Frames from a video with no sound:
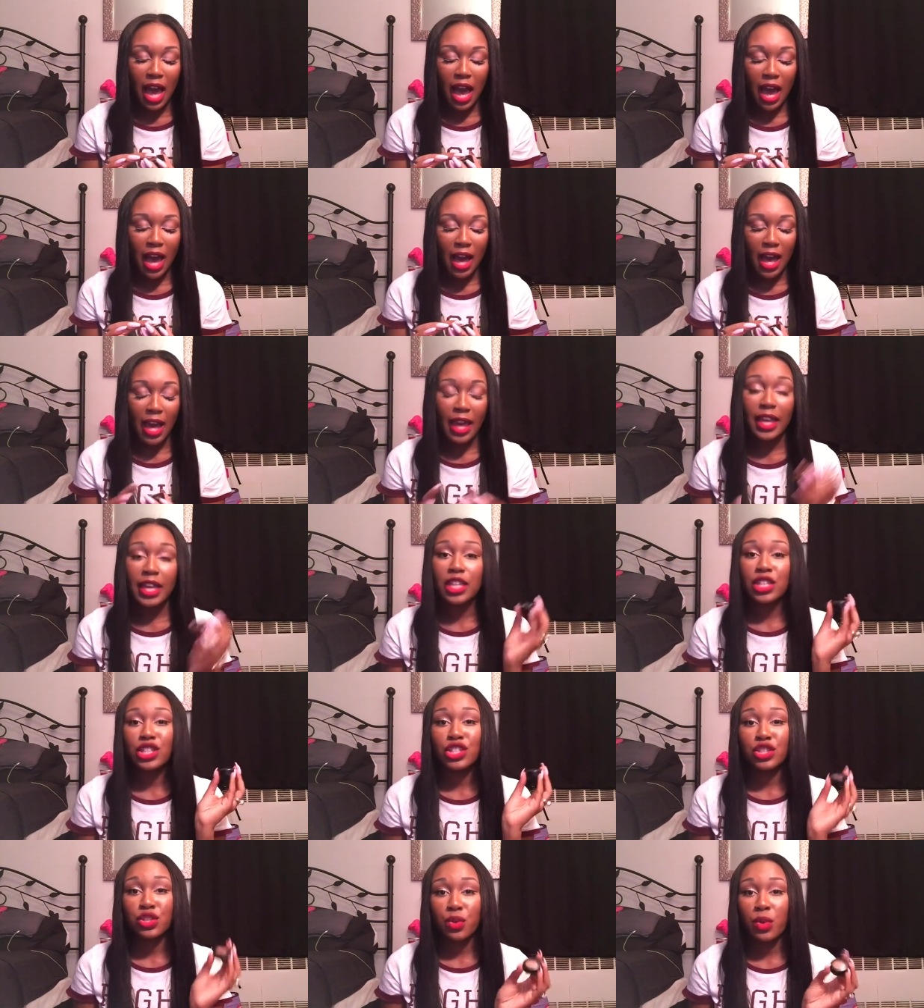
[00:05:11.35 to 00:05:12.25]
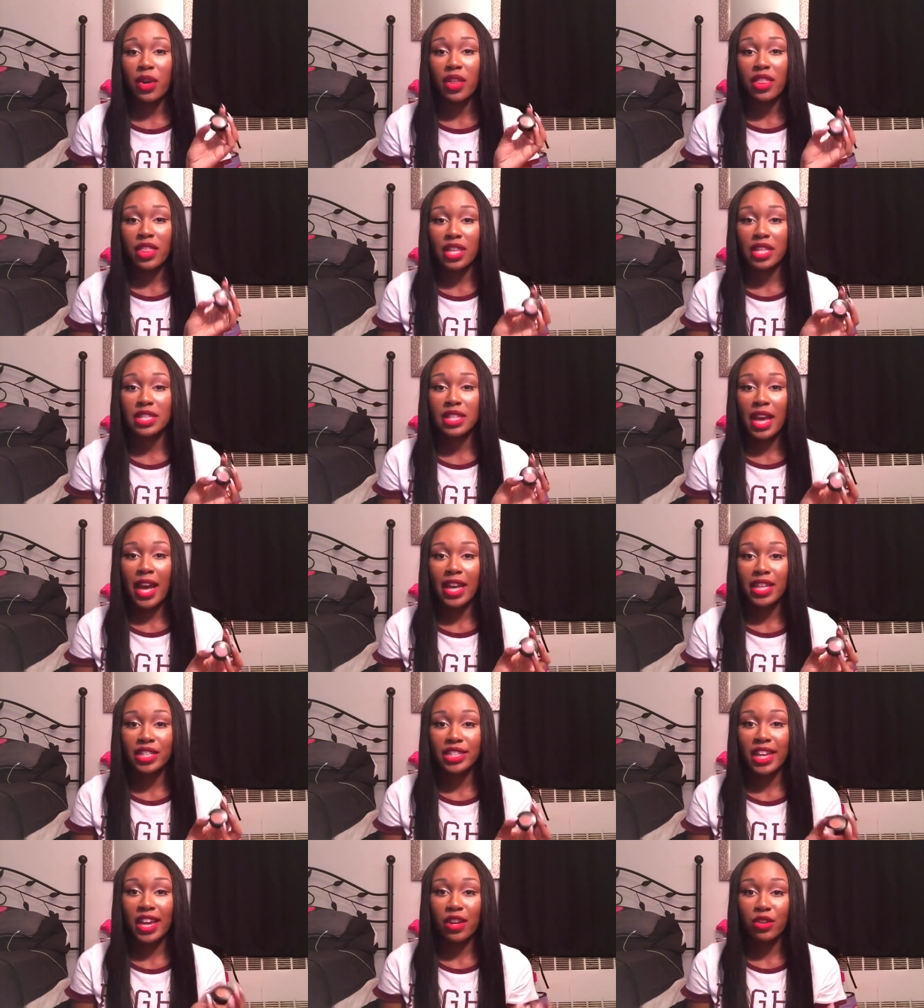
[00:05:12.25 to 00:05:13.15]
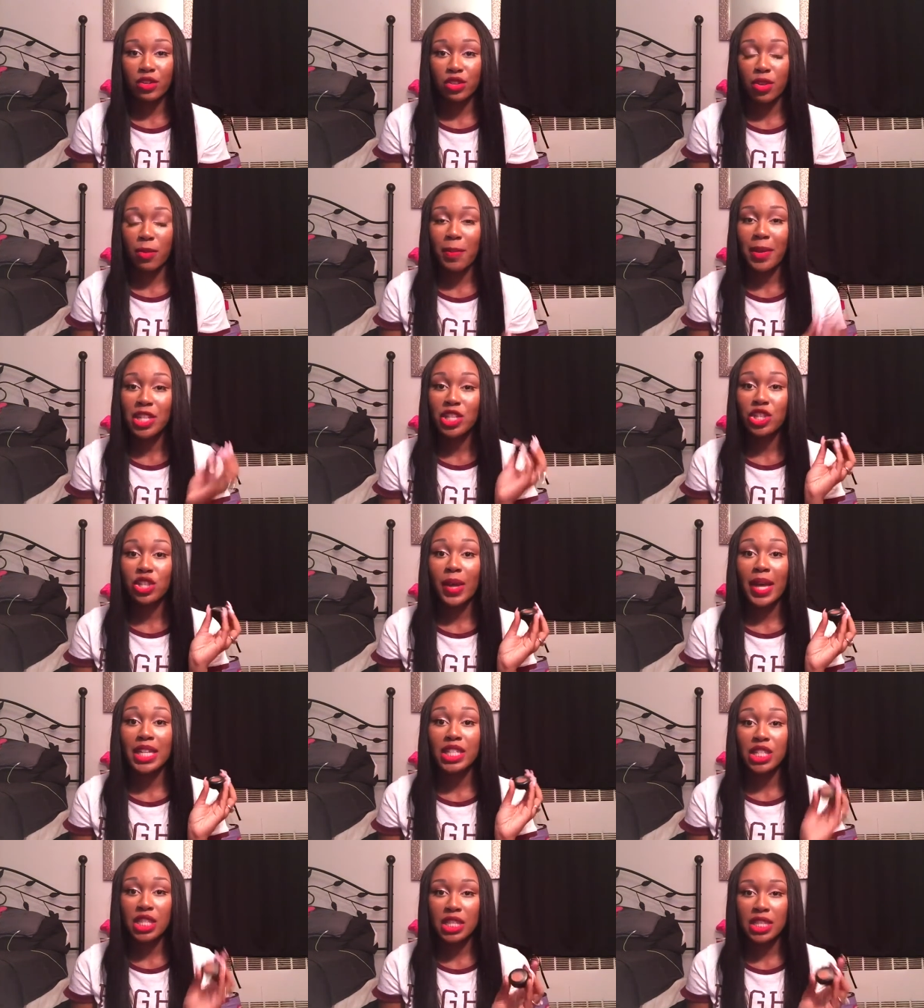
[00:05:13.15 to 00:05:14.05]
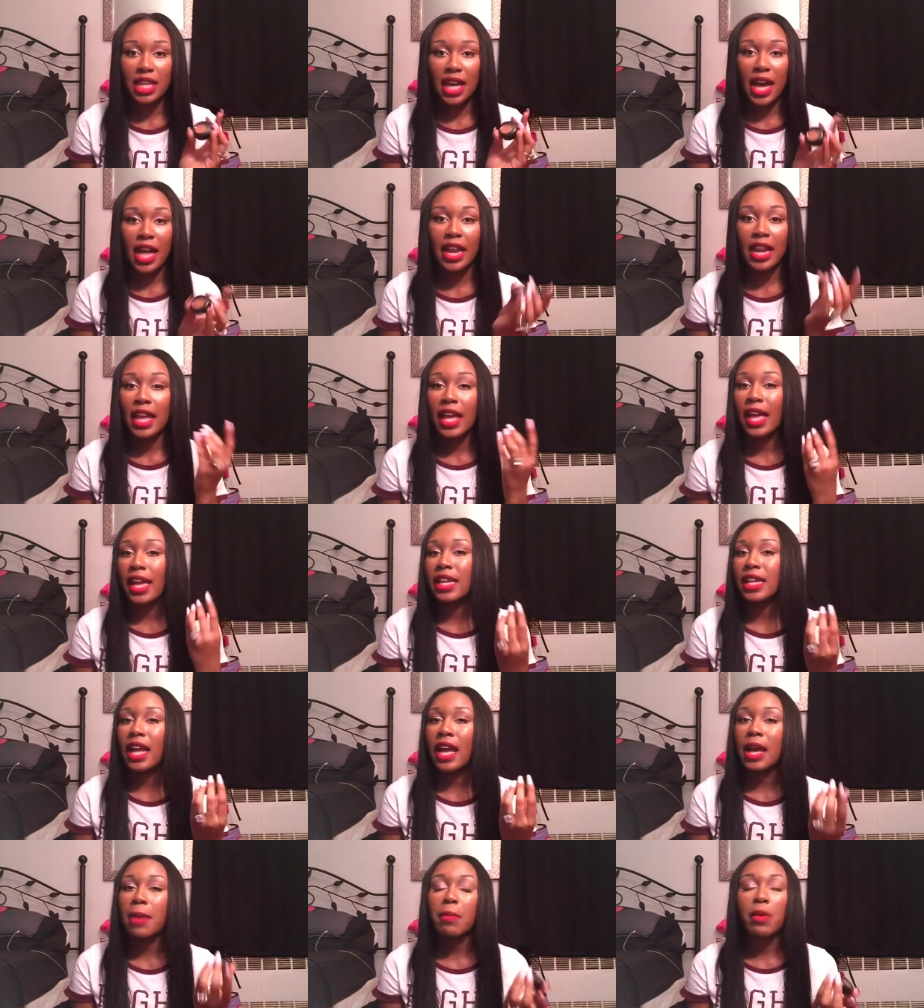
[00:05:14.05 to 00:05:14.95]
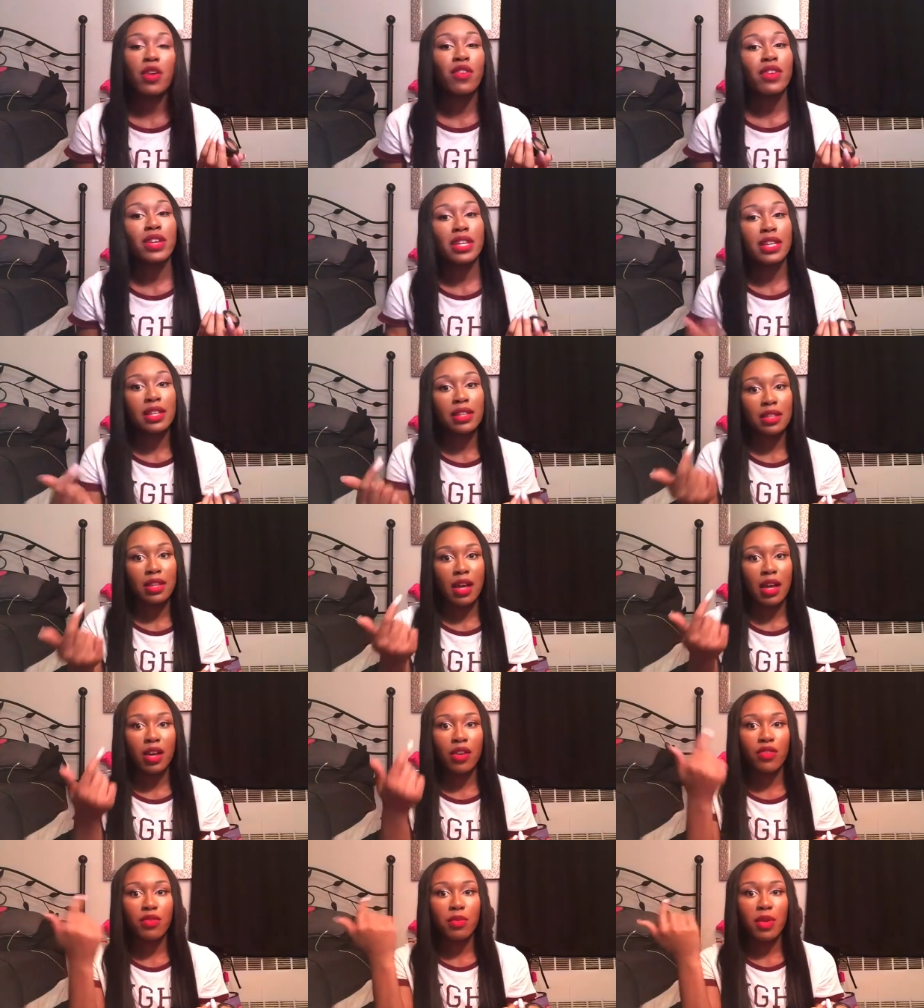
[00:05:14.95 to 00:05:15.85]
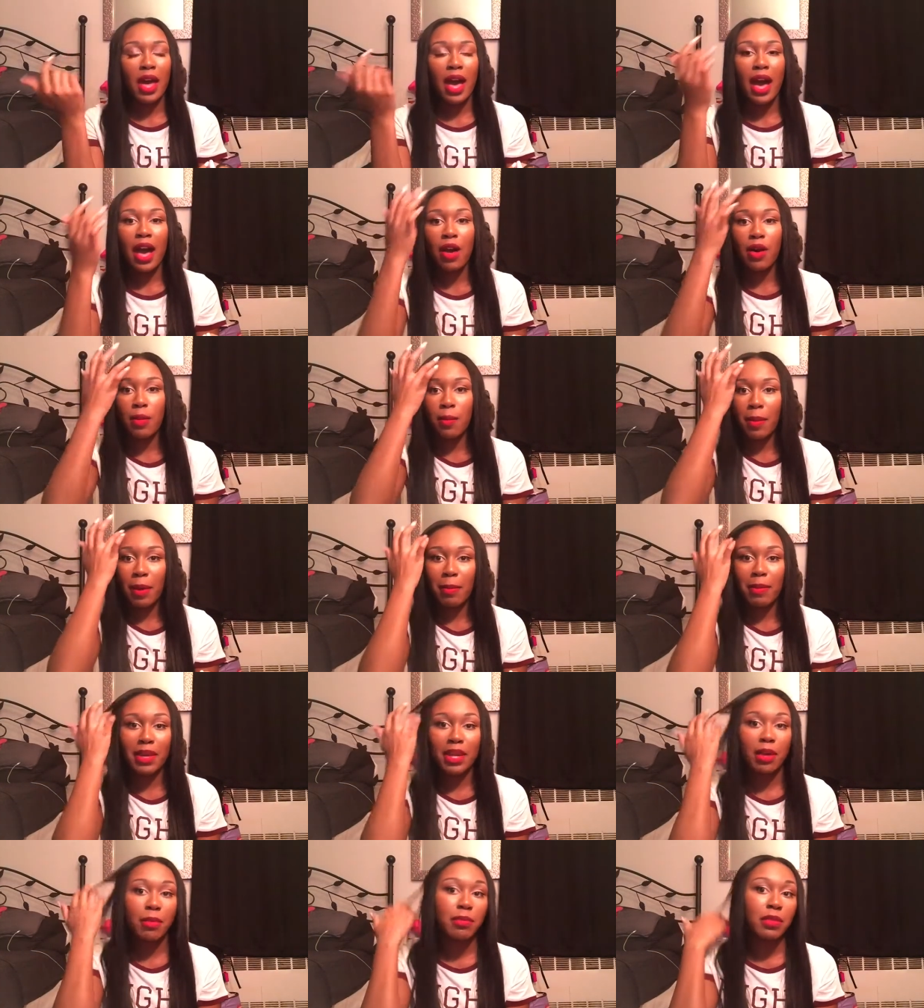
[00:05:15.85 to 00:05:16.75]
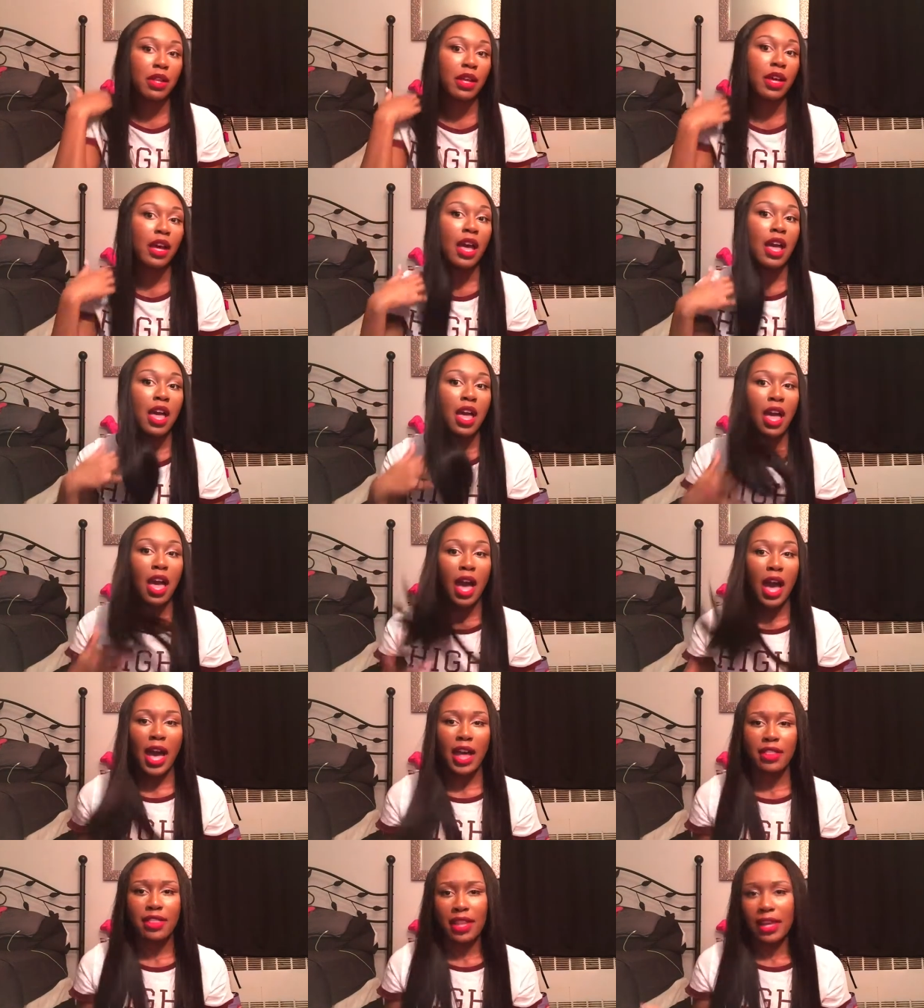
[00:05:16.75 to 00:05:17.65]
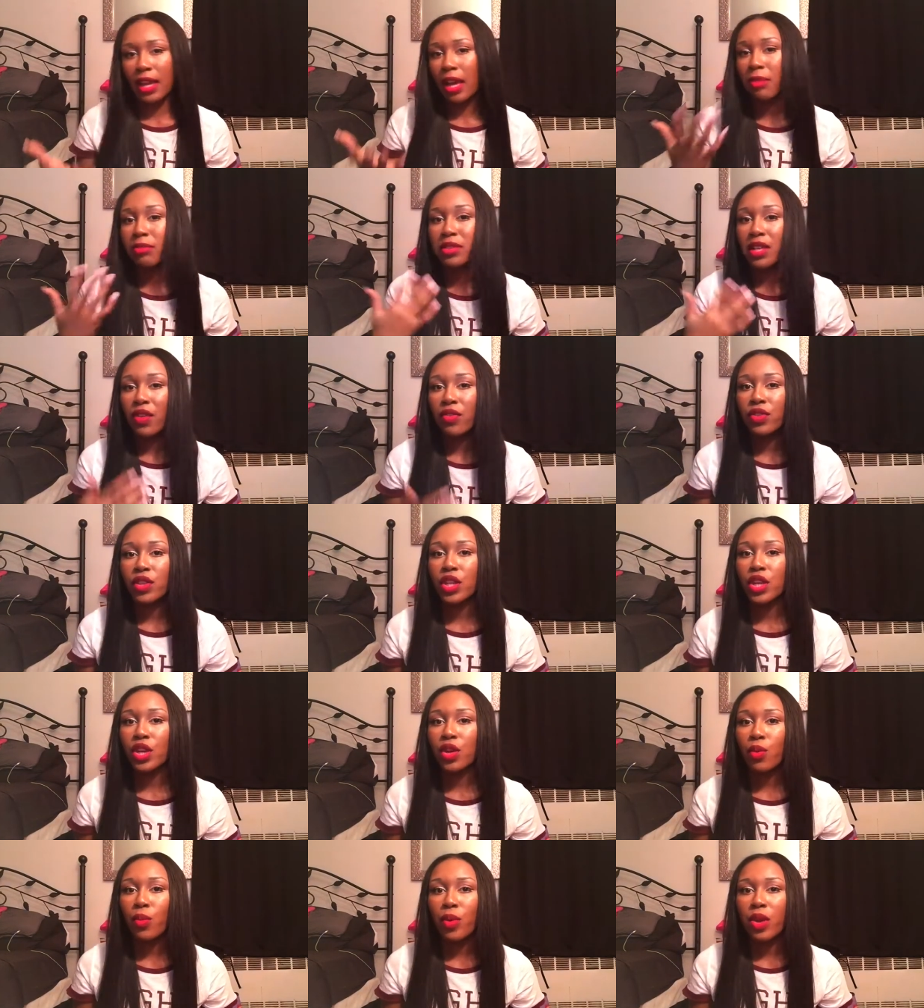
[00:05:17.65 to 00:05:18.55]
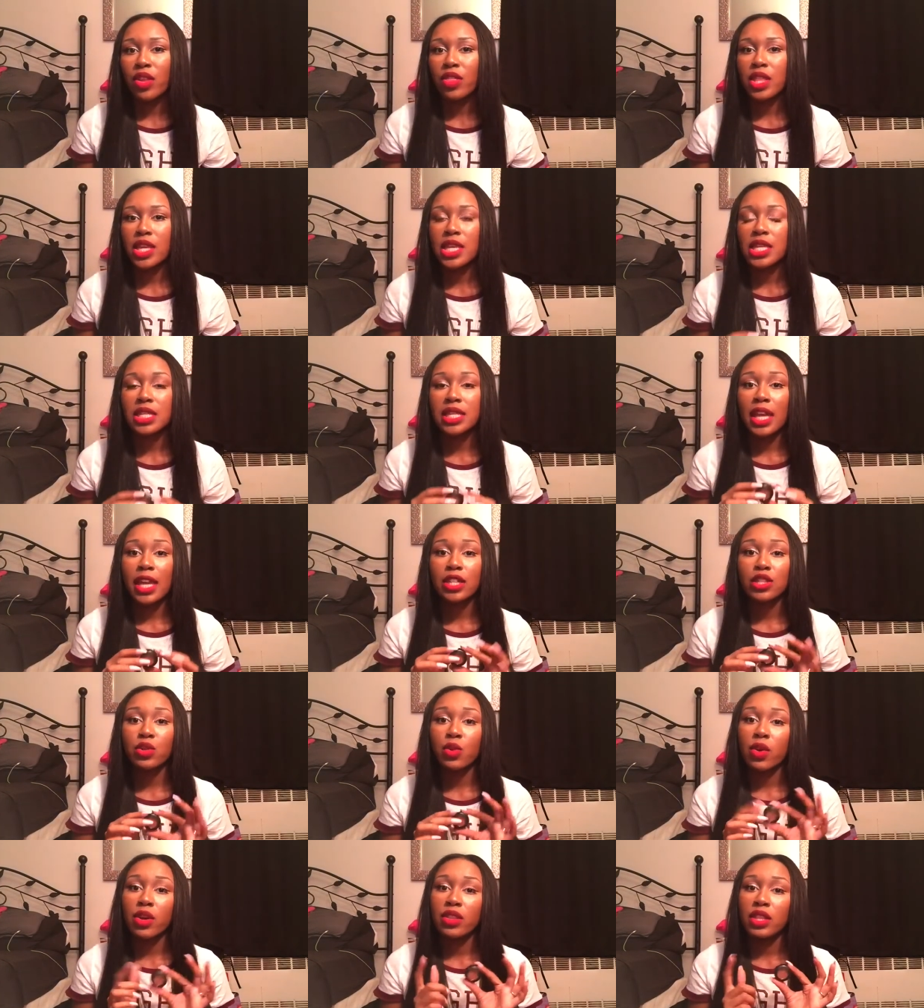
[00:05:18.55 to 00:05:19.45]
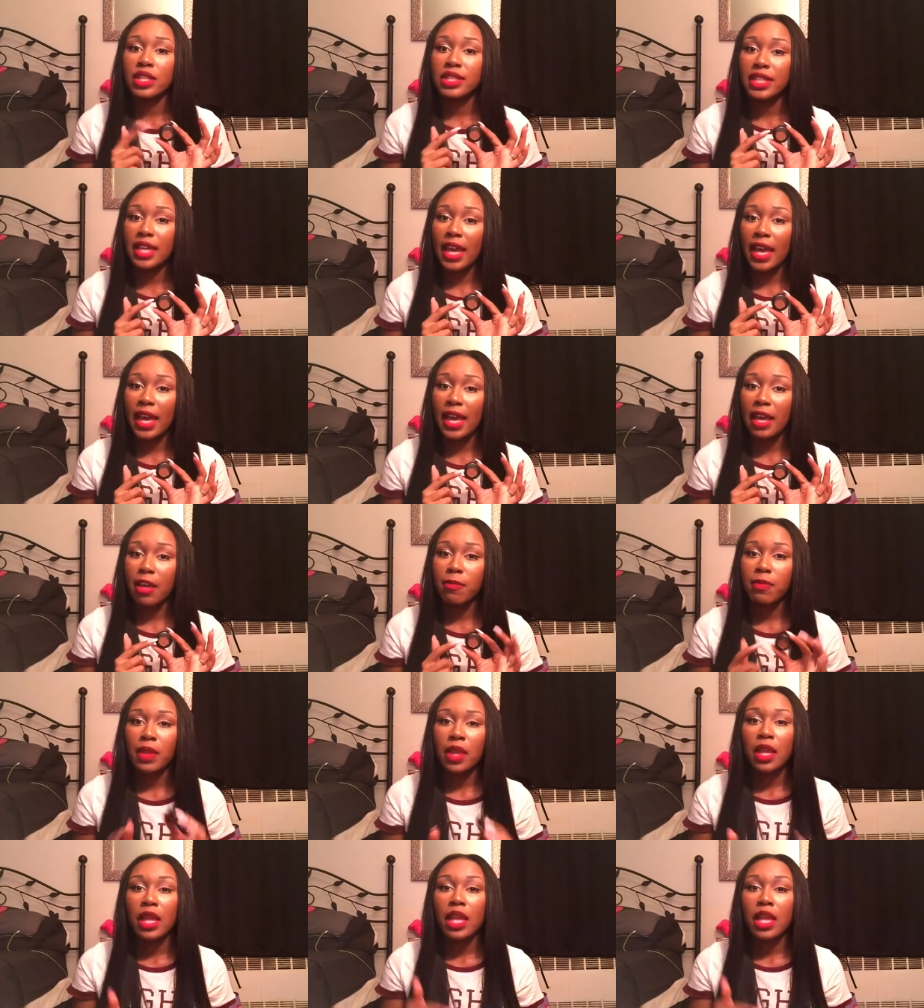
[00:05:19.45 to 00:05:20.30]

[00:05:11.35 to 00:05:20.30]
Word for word: I enjoy this eyeshadow so much I just got it and I'm already in love how my makeup looks. I think I'm definitely going to wear this like during the day